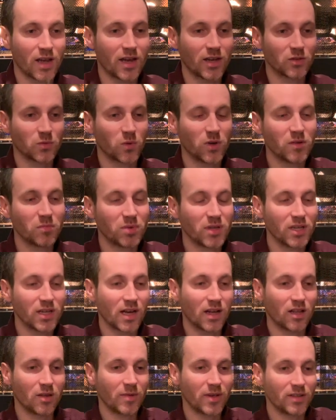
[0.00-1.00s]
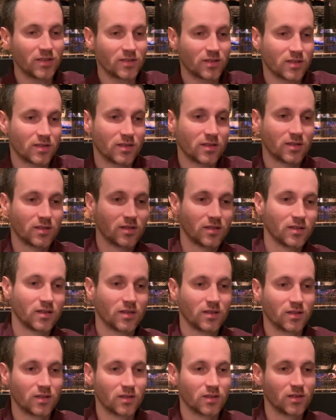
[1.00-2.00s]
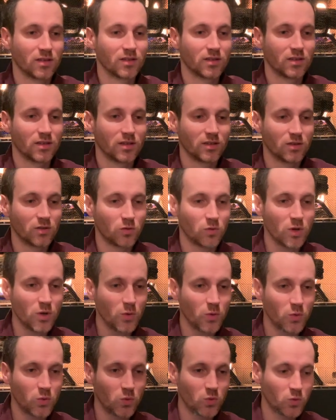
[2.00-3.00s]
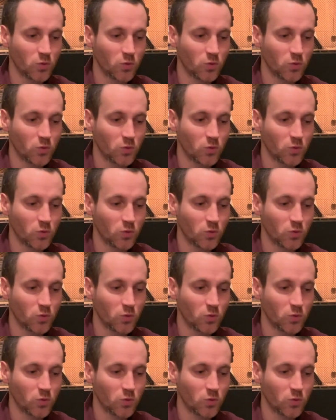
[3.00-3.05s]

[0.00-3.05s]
Has one p element. Whoa.